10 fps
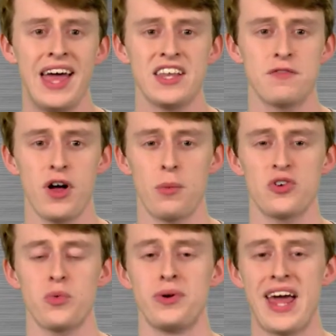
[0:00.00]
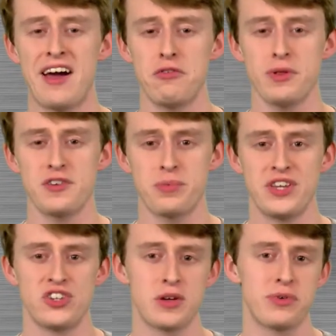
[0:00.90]
Developers will inevitably
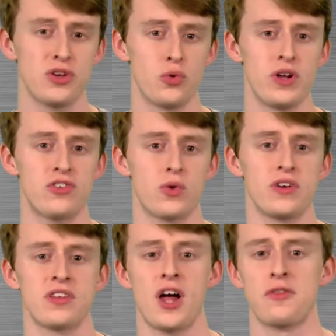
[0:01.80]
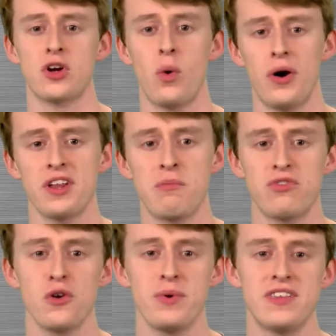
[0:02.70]
spend GPU resource on other quality
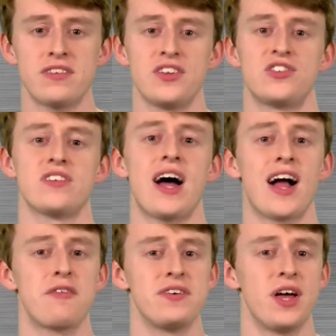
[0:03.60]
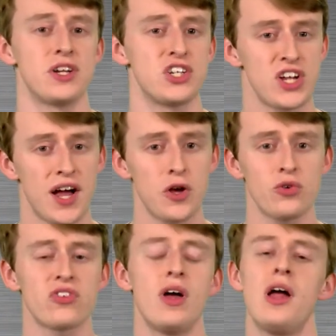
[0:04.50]
improvements such as higher fidelity
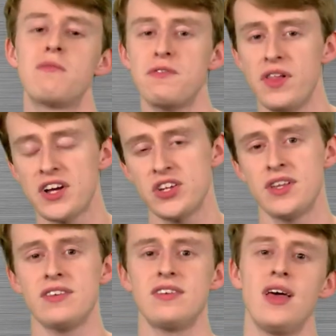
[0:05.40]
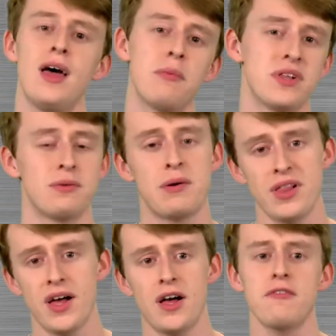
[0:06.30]
shadows, reflections, blah blah
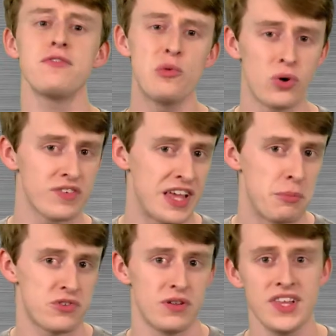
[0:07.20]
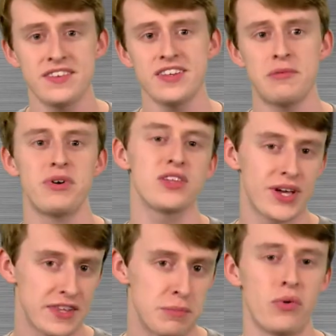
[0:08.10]
blah." A few more examples are listed, but
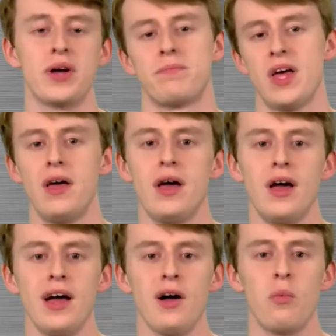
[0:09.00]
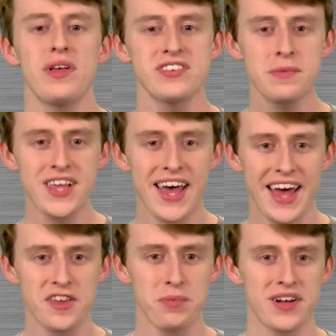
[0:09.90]
you get the point. While it seems
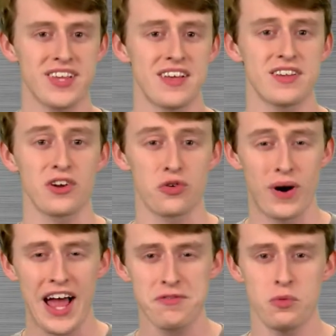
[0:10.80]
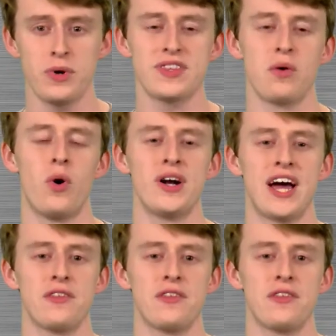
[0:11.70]
that Xbox has a grasp on what they want out of the